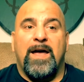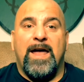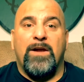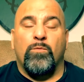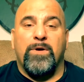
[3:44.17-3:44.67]

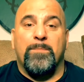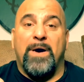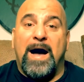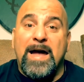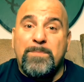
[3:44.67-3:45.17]
And we
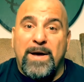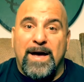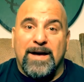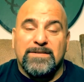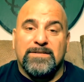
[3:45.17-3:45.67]

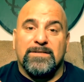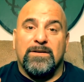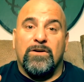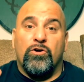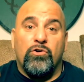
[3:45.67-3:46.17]
bypass
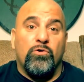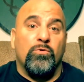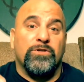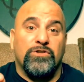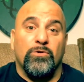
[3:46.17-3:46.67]
who
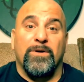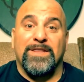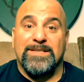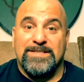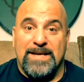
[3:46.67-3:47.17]
was doing
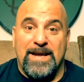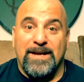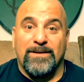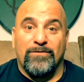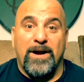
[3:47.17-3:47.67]
the
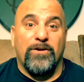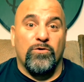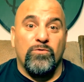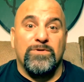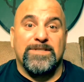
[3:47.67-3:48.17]
saying, right?
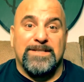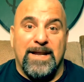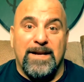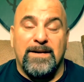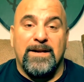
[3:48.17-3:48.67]
Who
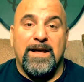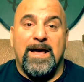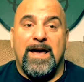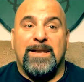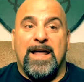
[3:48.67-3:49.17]
said it?
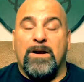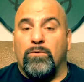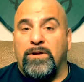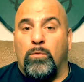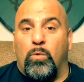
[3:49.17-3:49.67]
Not
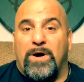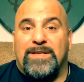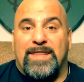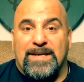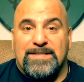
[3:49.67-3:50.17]
only
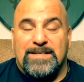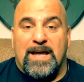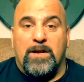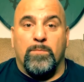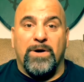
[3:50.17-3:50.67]
what they
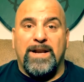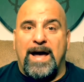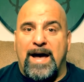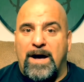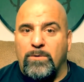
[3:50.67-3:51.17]
said, but
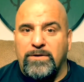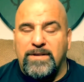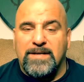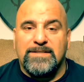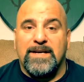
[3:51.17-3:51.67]
how did
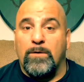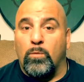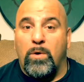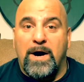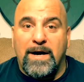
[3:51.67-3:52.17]
they say it?
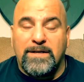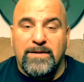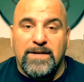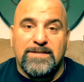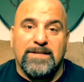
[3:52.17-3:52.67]
Why did
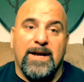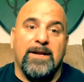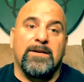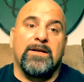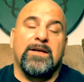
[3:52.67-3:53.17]
they say
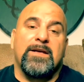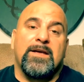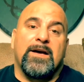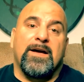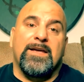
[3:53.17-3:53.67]
it?
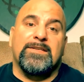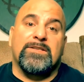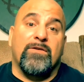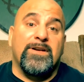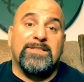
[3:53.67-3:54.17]
Is
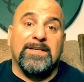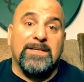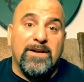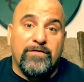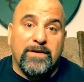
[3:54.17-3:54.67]
there any
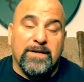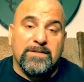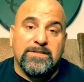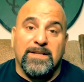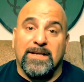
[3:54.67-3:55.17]

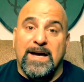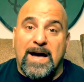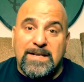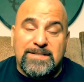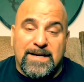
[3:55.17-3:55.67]
significance to the
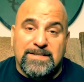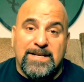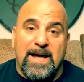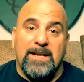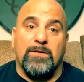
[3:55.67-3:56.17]
context
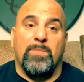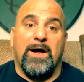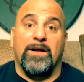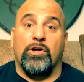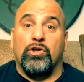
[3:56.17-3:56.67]
added
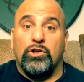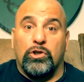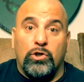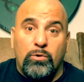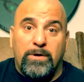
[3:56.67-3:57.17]
by
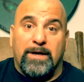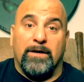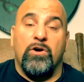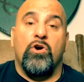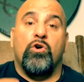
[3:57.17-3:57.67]

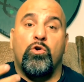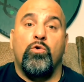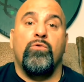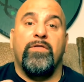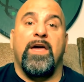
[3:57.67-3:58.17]
including
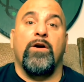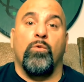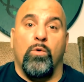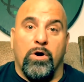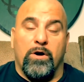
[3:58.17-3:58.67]
who they
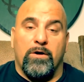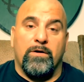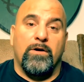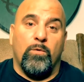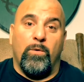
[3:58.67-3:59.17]
were
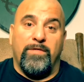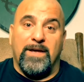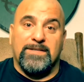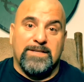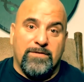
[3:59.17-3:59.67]
when
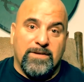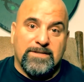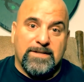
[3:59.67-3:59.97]
they said this